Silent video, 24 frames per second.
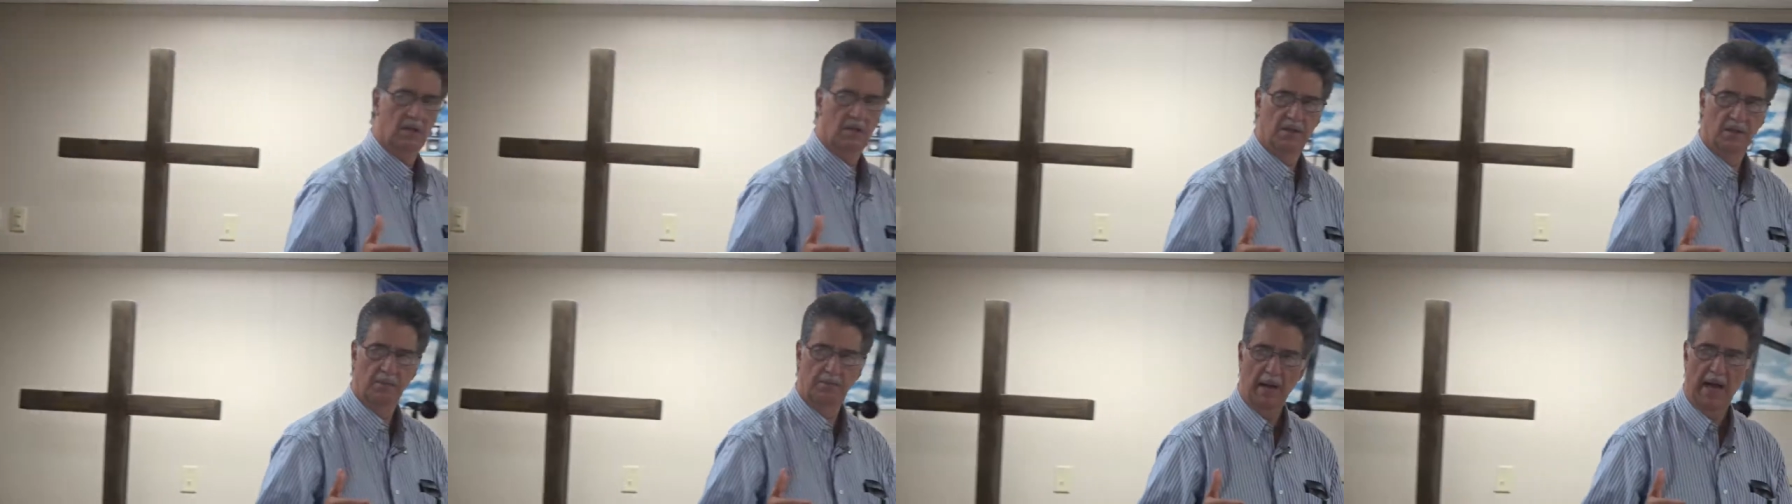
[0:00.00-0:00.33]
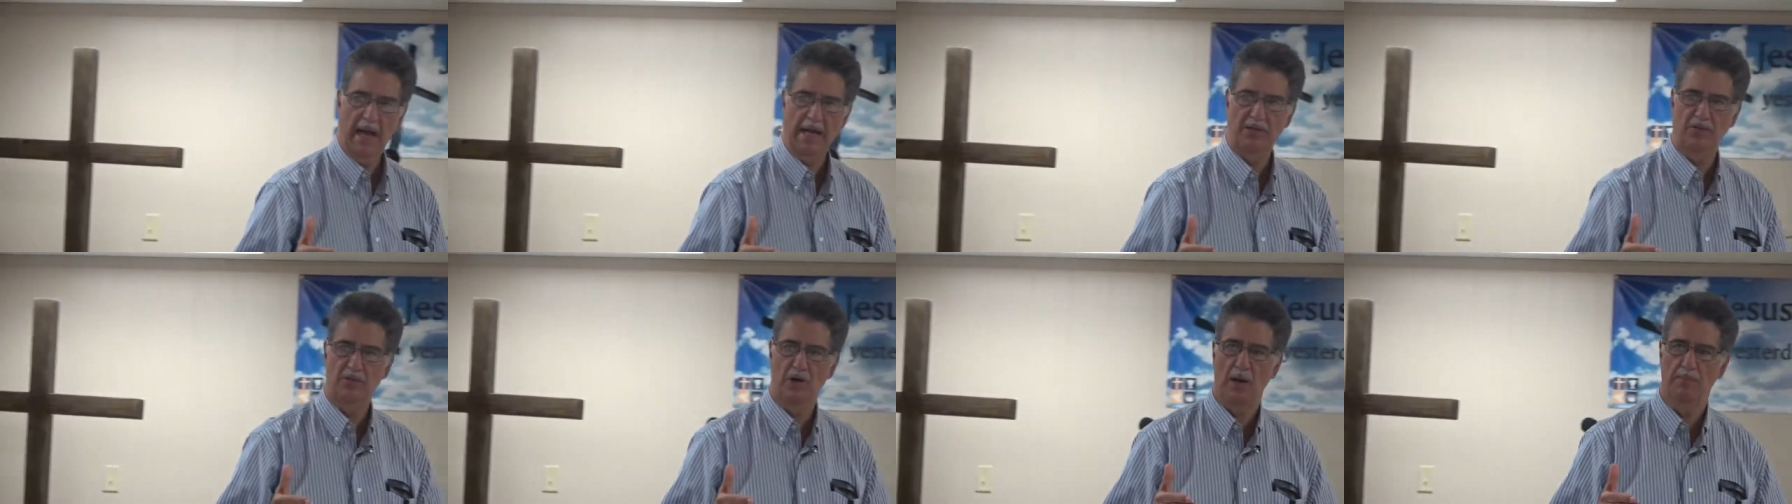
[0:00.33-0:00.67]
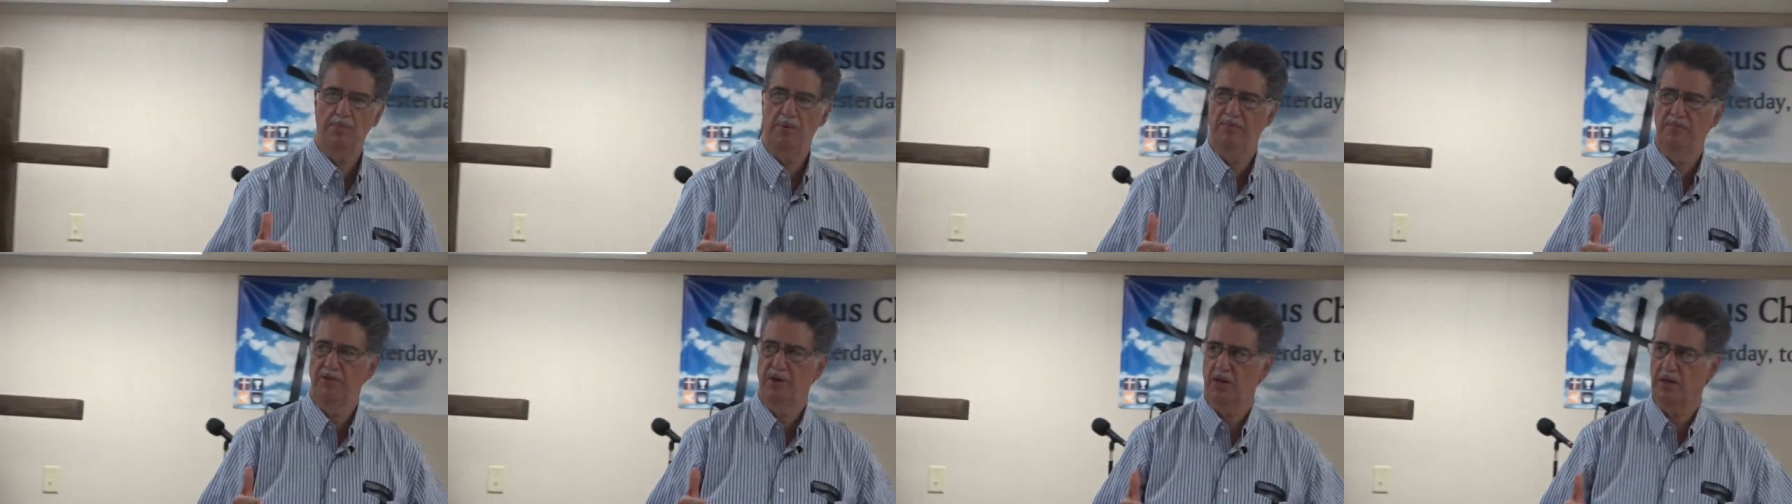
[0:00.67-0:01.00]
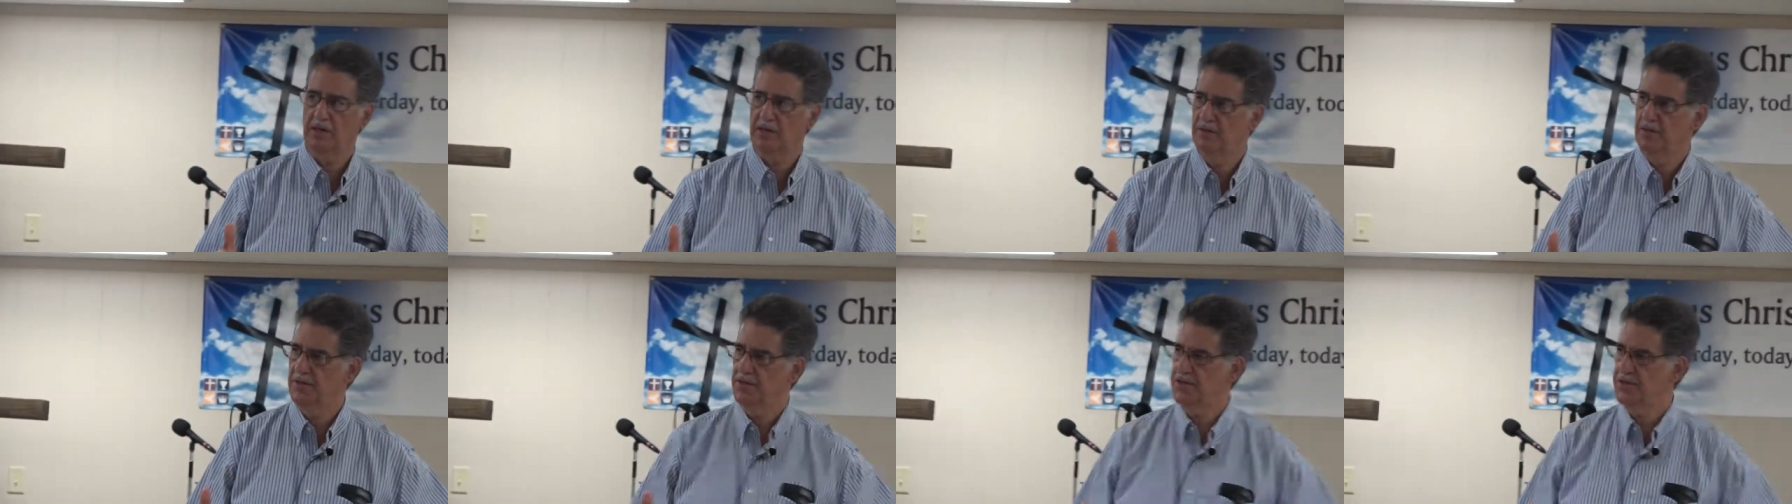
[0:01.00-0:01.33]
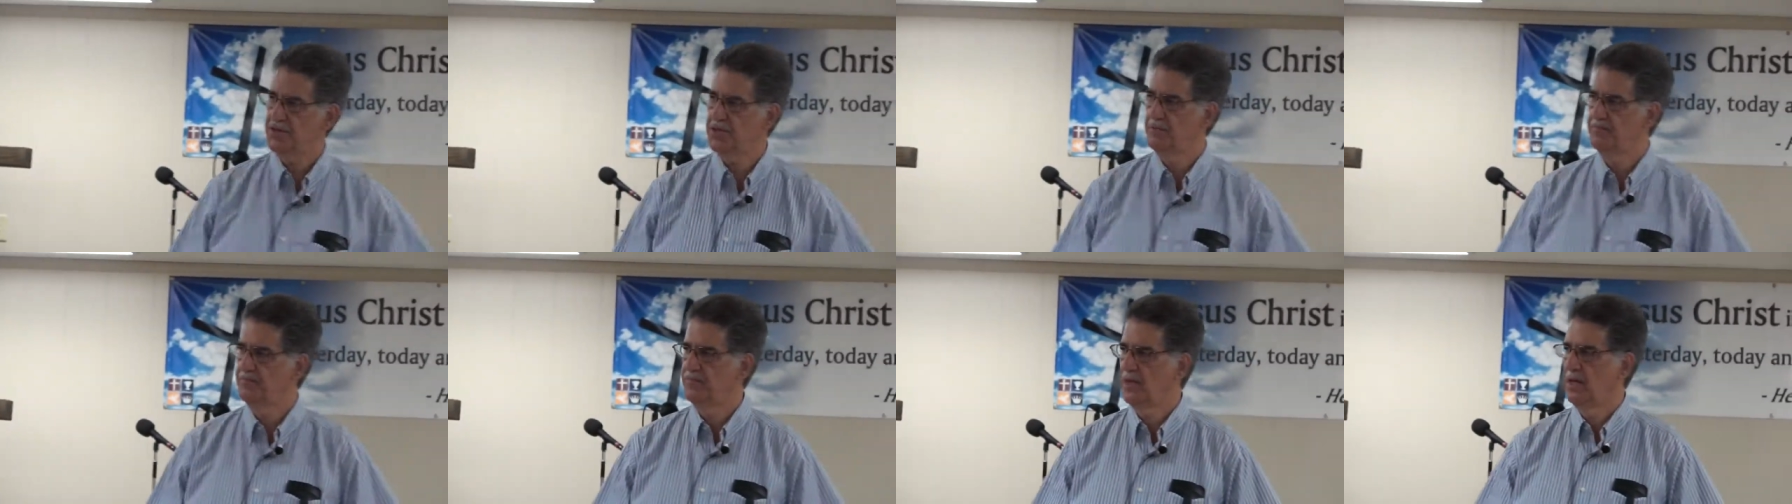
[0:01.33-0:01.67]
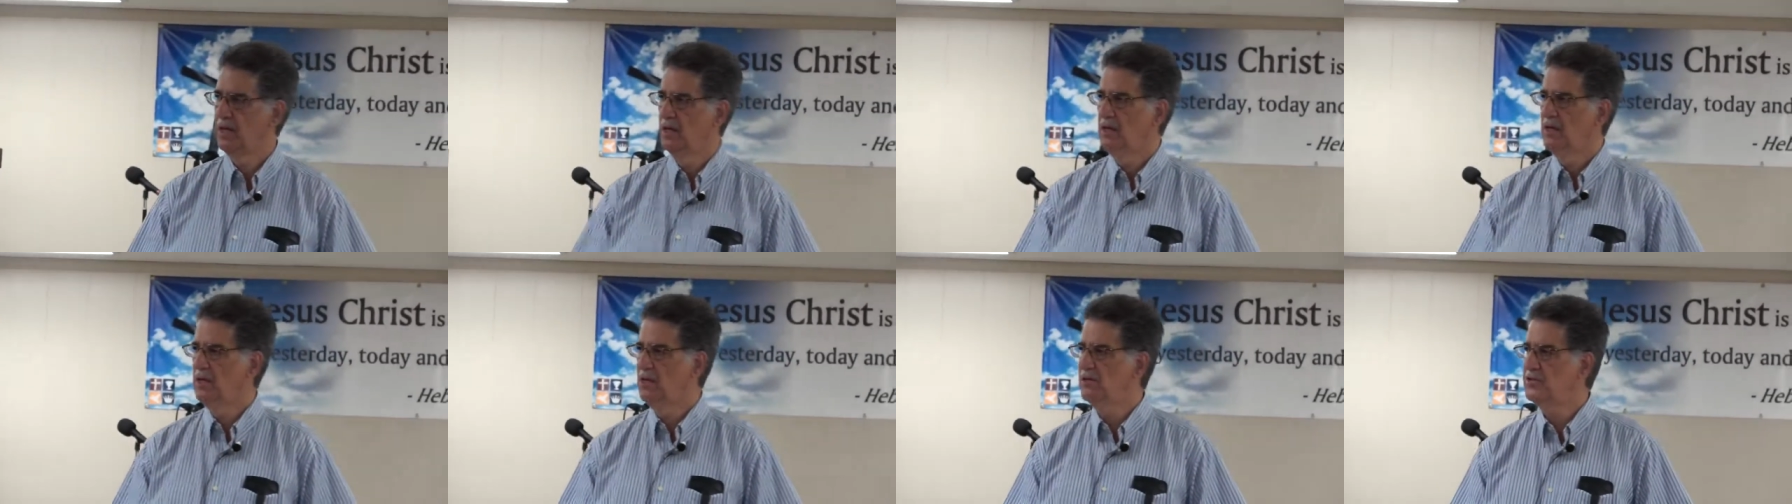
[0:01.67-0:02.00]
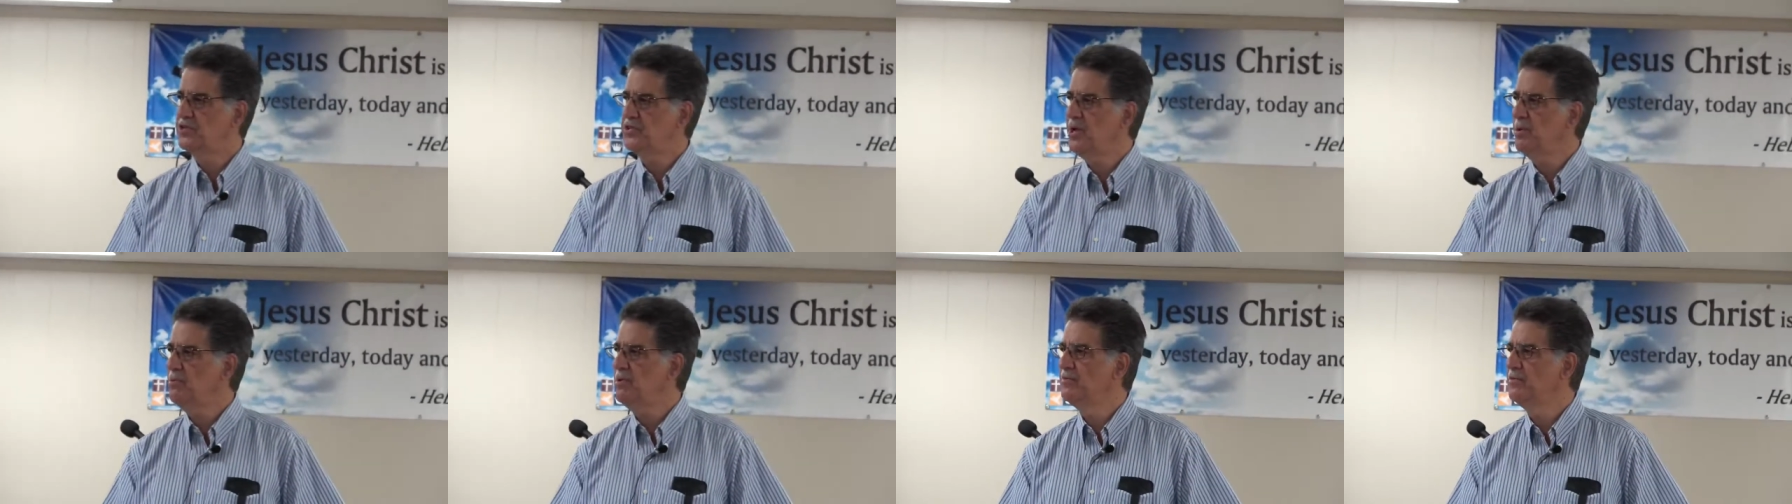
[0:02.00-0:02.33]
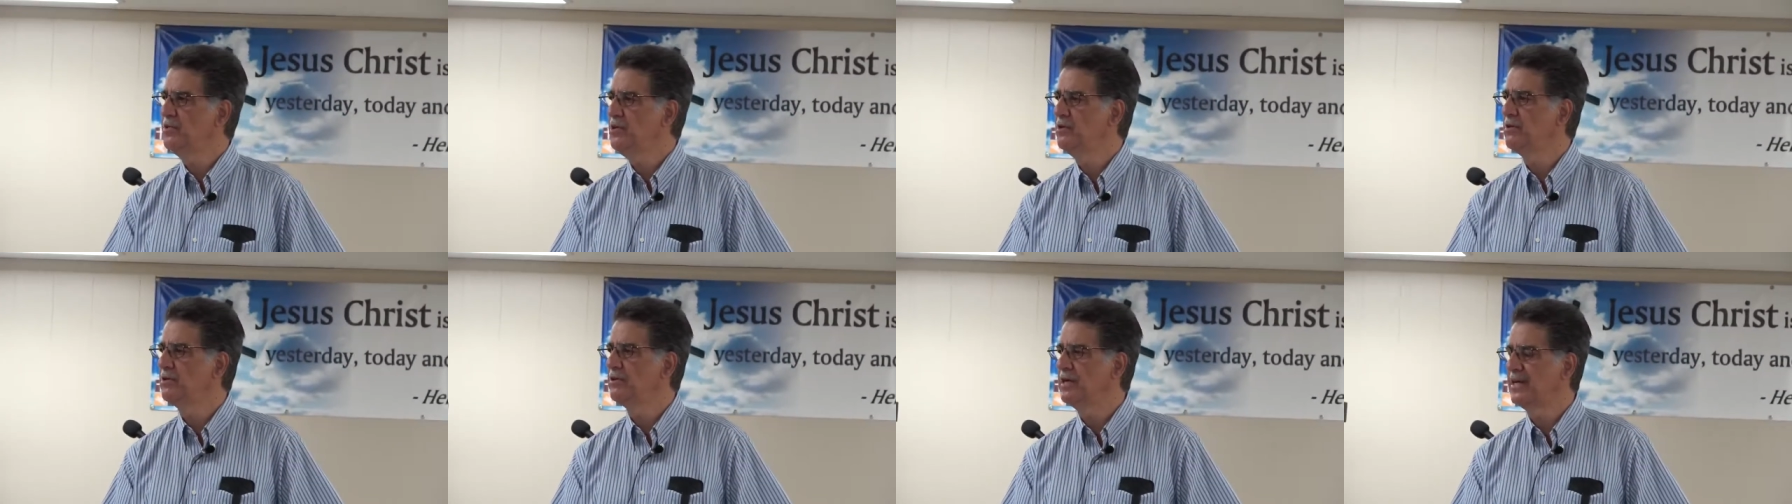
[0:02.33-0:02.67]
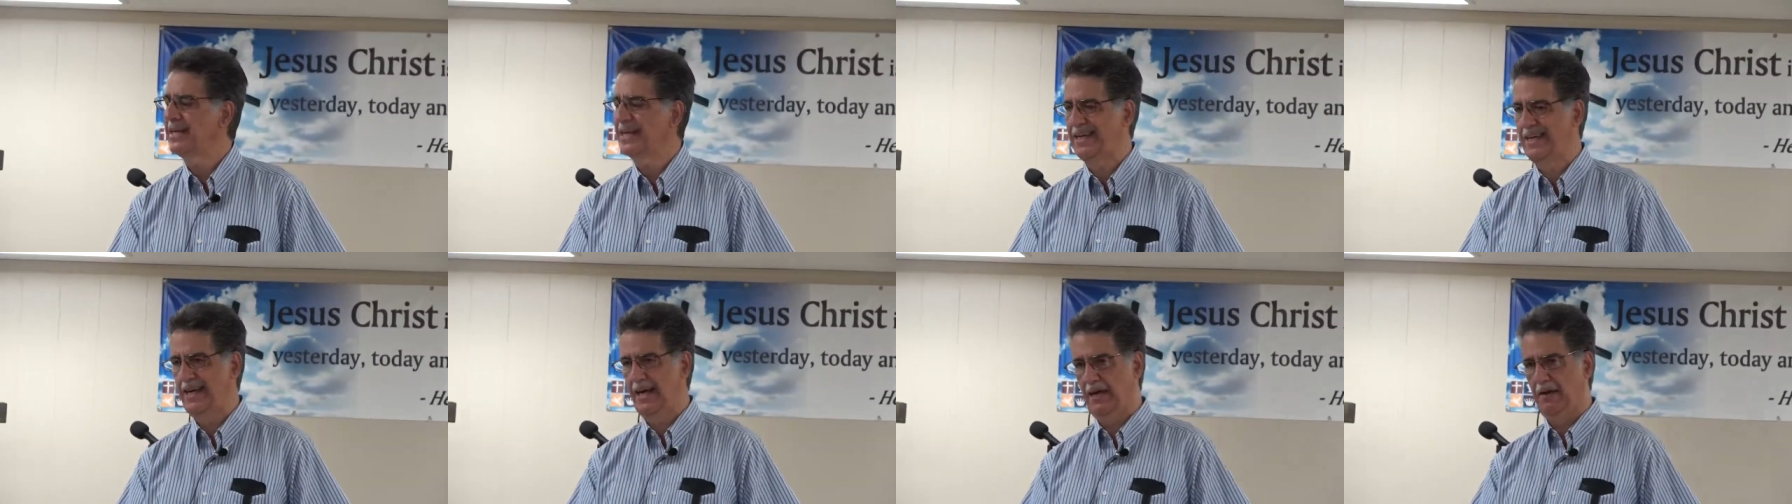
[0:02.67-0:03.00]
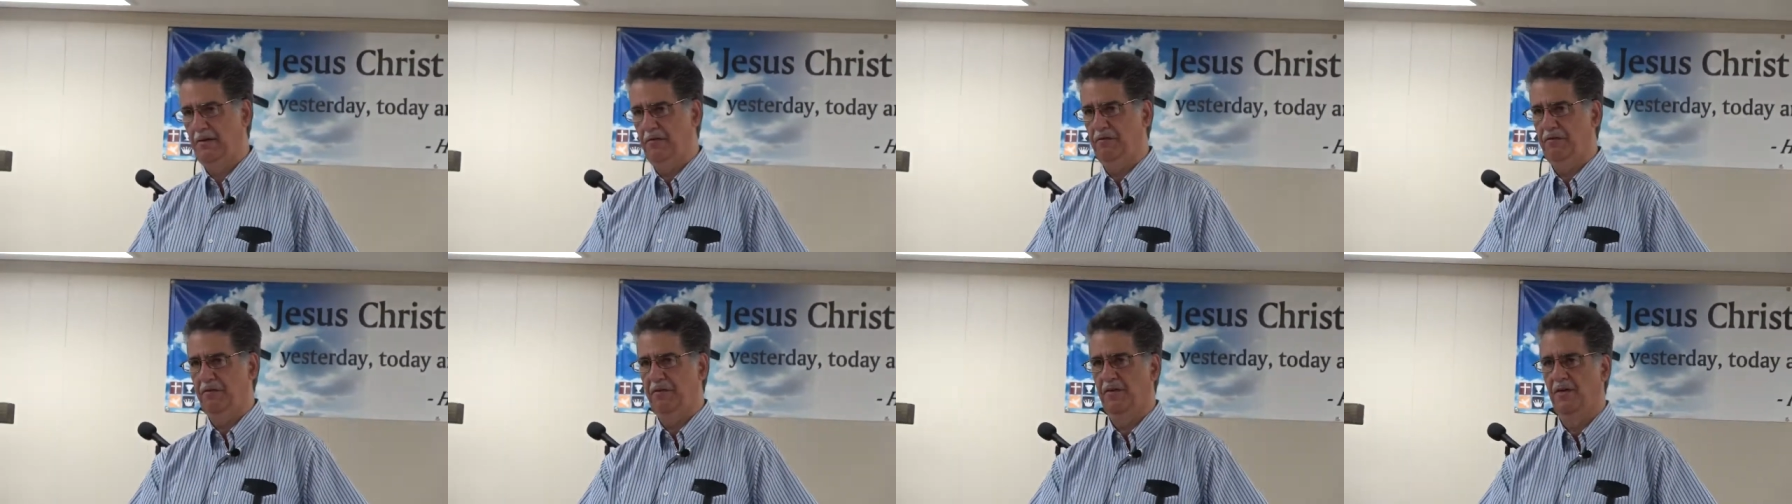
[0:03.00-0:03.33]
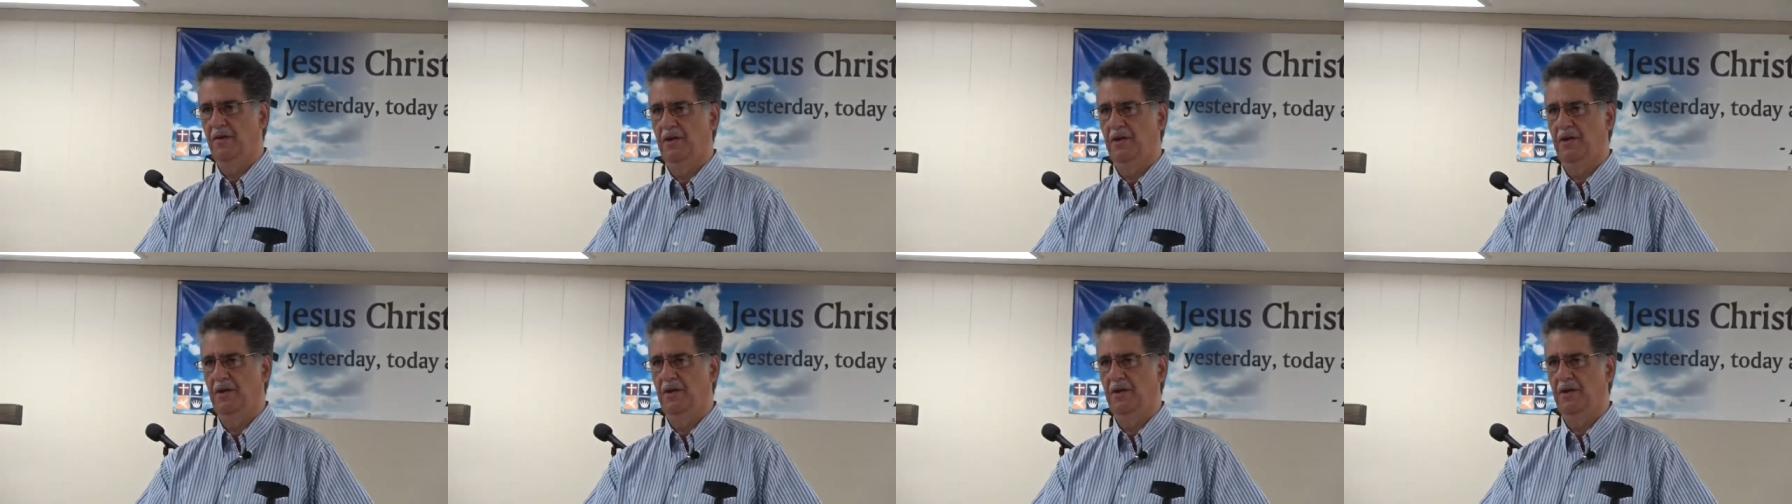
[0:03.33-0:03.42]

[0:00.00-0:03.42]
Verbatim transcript: The backdrop of darkness. You know, some of you are in a cave.